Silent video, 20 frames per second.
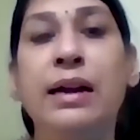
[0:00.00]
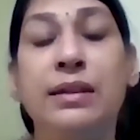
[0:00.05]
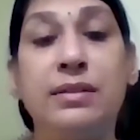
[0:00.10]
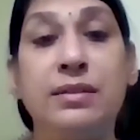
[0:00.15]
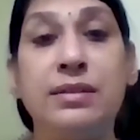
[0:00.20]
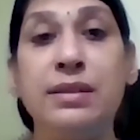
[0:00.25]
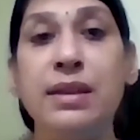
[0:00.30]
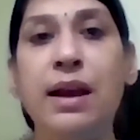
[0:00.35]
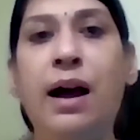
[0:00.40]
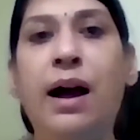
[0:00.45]

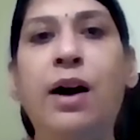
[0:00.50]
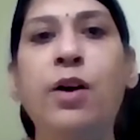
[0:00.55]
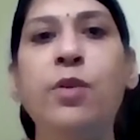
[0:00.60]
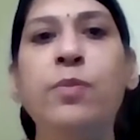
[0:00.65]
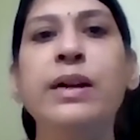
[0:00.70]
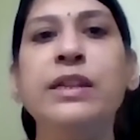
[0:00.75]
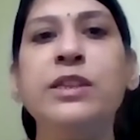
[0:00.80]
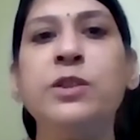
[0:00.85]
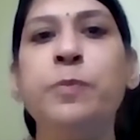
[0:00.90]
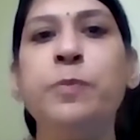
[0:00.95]
see how
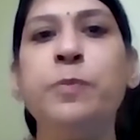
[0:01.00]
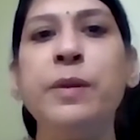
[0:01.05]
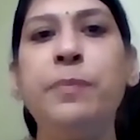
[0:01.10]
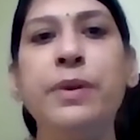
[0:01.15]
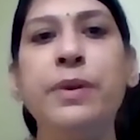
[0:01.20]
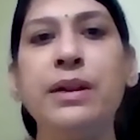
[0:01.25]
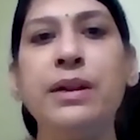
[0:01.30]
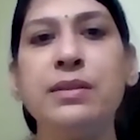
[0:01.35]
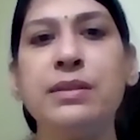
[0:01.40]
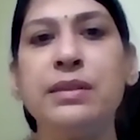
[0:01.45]
much
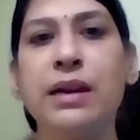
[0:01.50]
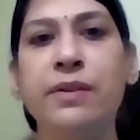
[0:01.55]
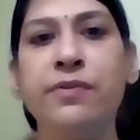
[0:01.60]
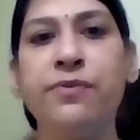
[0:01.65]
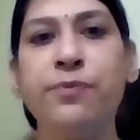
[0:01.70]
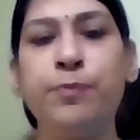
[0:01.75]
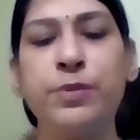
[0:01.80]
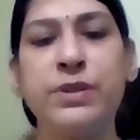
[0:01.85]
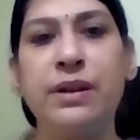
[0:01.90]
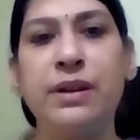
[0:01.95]
people are
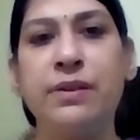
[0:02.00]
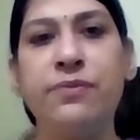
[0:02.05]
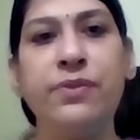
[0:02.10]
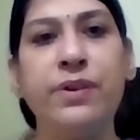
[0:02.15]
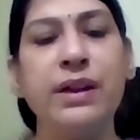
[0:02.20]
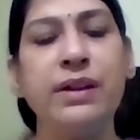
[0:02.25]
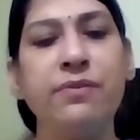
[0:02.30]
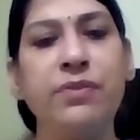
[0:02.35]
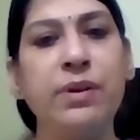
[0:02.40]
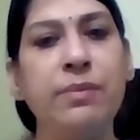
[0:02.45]

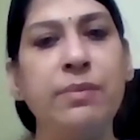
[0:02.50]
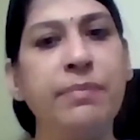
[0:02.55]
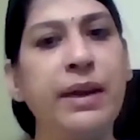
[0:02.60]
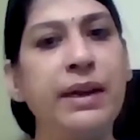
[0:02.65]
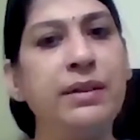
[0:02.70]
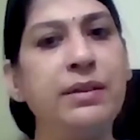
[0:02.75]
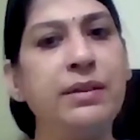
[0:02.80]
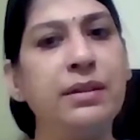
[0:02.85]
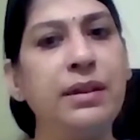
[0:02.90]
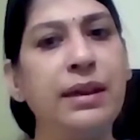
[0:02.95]
suffering from
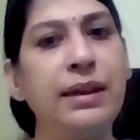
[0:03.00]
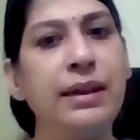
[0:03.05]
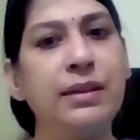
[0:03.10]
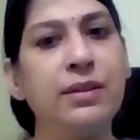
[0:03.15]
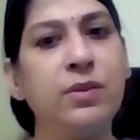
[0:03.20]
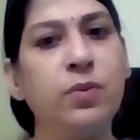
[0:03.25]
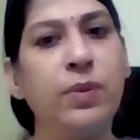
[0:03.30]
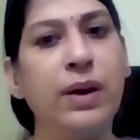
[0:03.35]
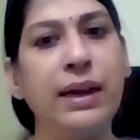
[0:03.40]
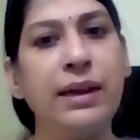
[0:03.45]
mental
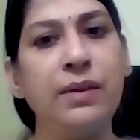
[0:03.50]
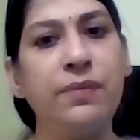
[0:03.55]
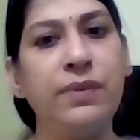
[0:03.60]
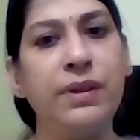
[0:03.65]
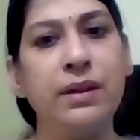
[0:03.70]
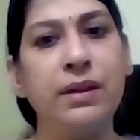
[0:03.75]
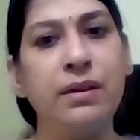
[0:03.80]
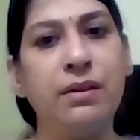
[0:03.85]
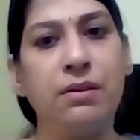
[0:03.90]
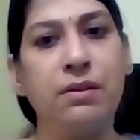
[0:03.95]
health while we
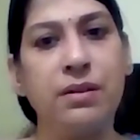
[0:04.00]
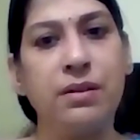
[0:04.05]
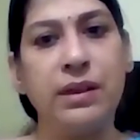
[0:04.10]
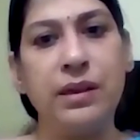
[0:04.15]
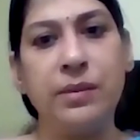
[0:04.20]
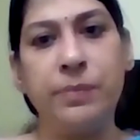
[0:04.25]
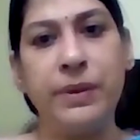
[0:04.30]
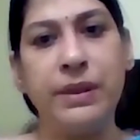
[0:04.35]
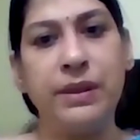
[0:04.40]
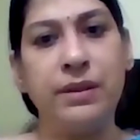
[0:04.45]
are locked
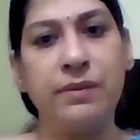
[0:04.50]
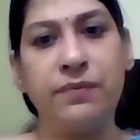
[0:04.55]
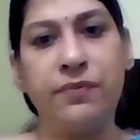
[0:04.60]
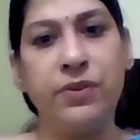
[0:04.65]
up in